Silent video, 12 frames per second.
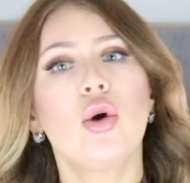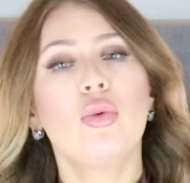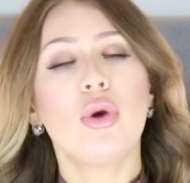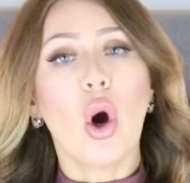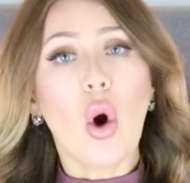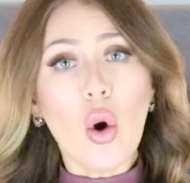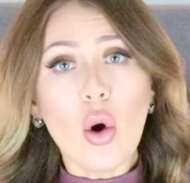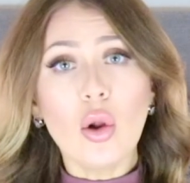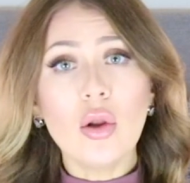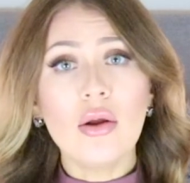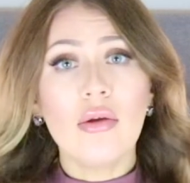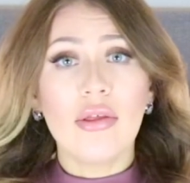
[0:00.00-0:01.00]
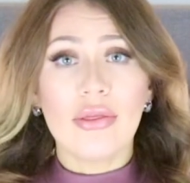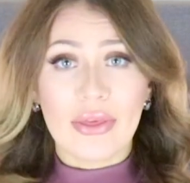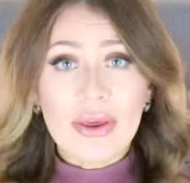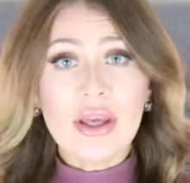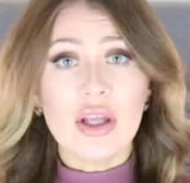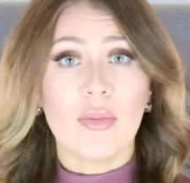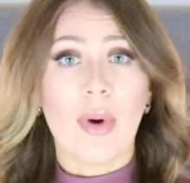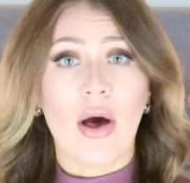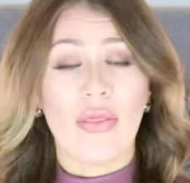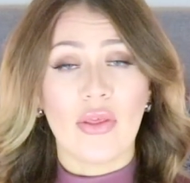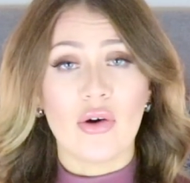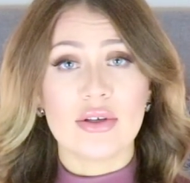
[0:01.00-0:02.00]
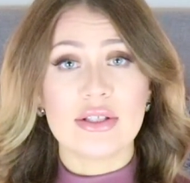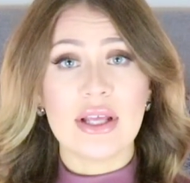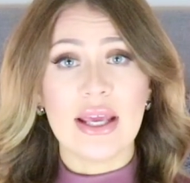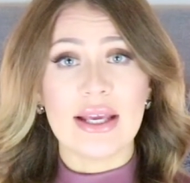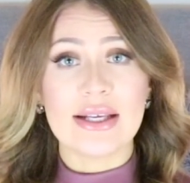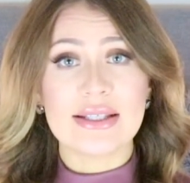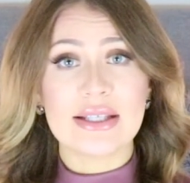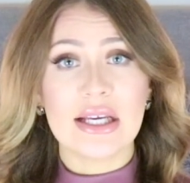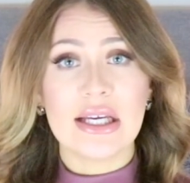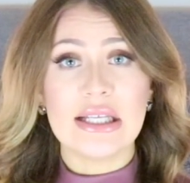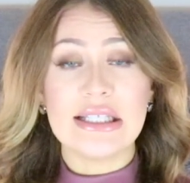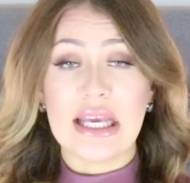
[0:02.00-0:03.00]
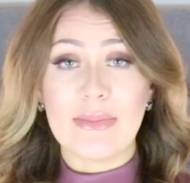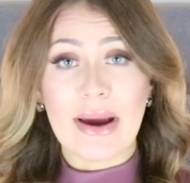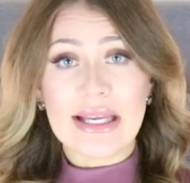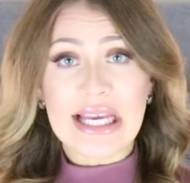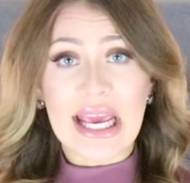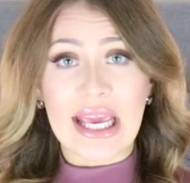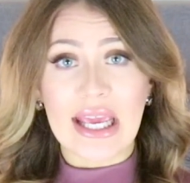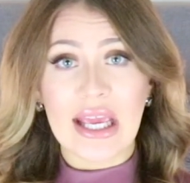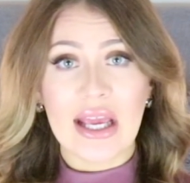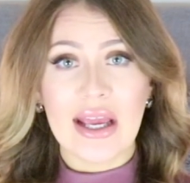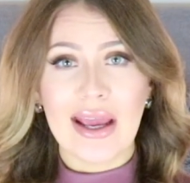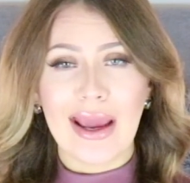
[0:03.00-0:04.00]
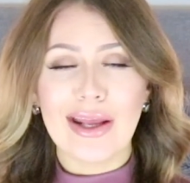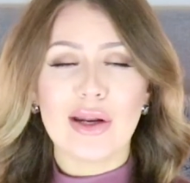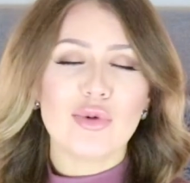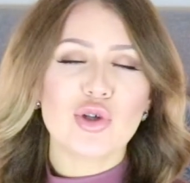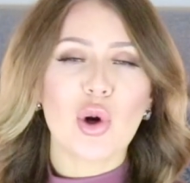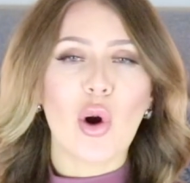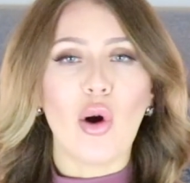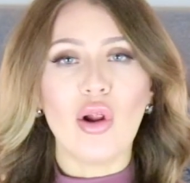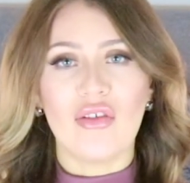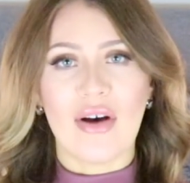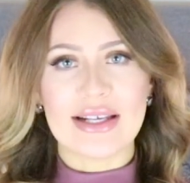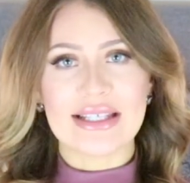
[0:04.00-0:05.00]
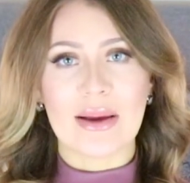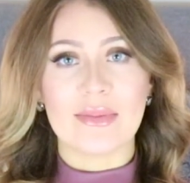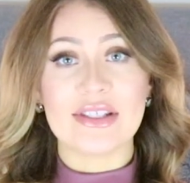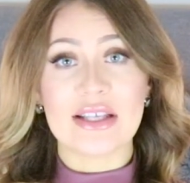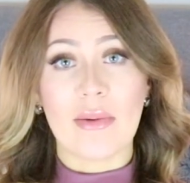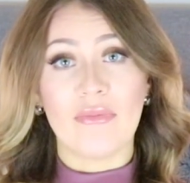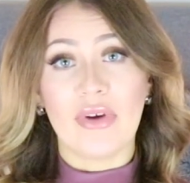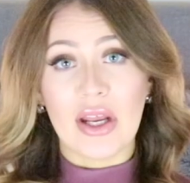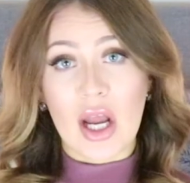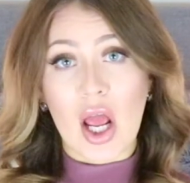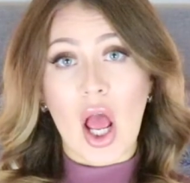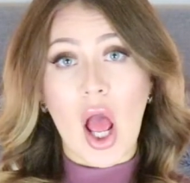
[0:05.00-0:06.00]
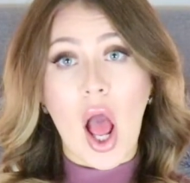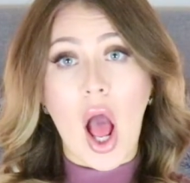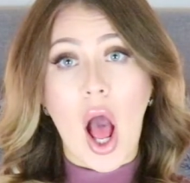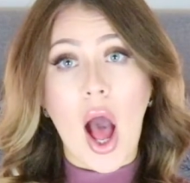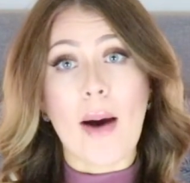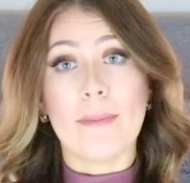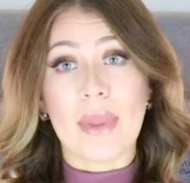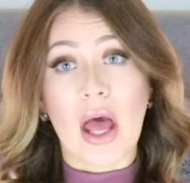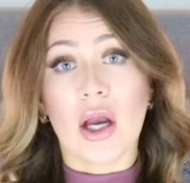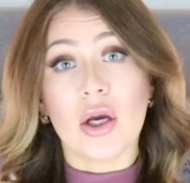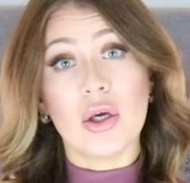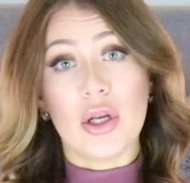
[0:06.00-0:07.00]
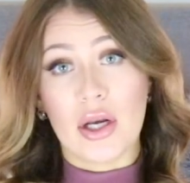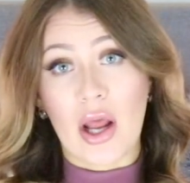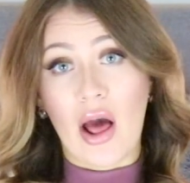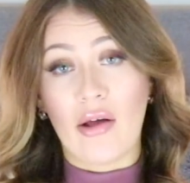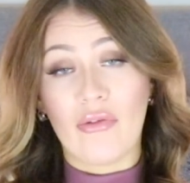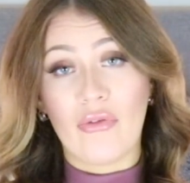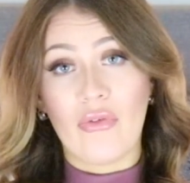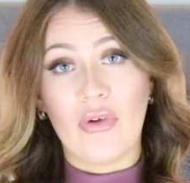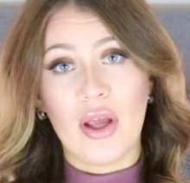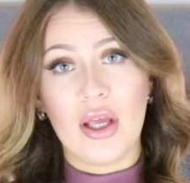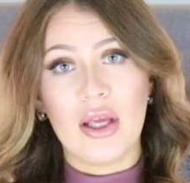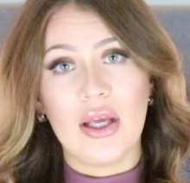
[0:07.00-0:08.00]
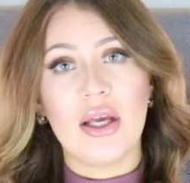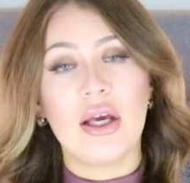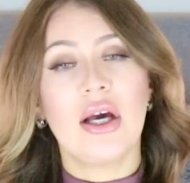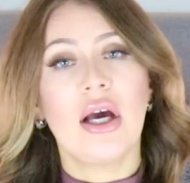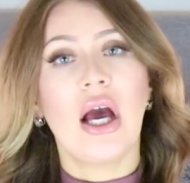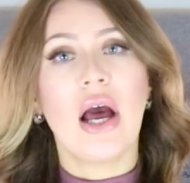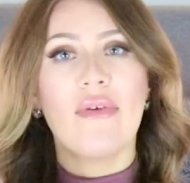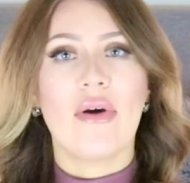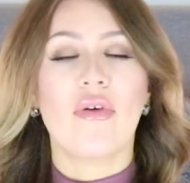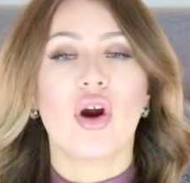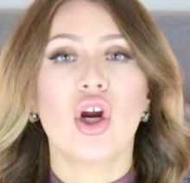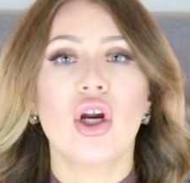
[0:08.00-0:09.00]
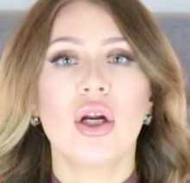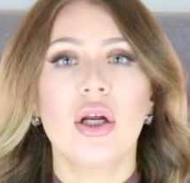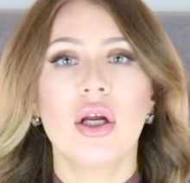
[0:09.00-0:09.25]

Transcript: We're all thinking about those things day by day. And I'm sure all of us have something, I'm not good enough. However,